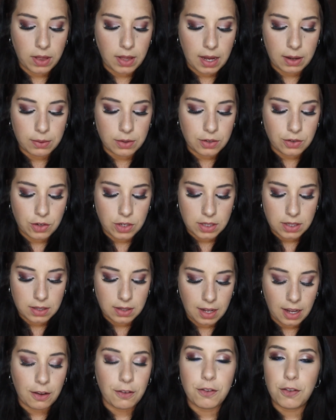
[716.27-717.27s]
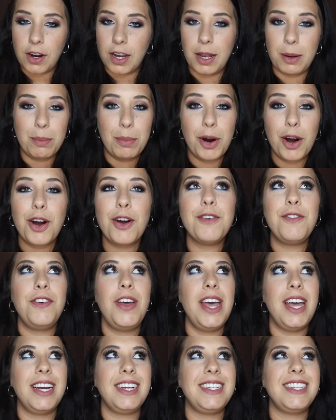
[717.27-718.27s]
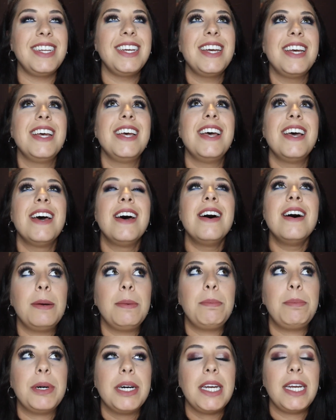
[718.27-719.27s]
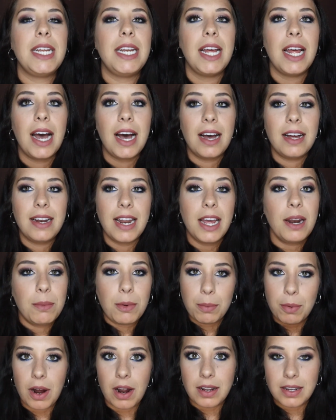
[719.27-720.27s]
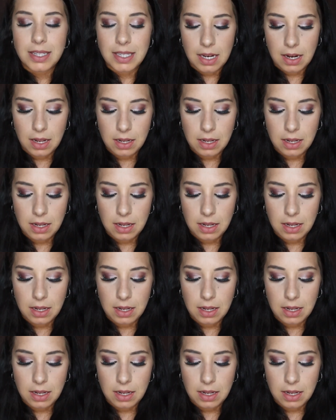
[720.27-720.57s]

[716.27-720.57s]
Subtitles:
that was just like freaking perfect, but it had animal products in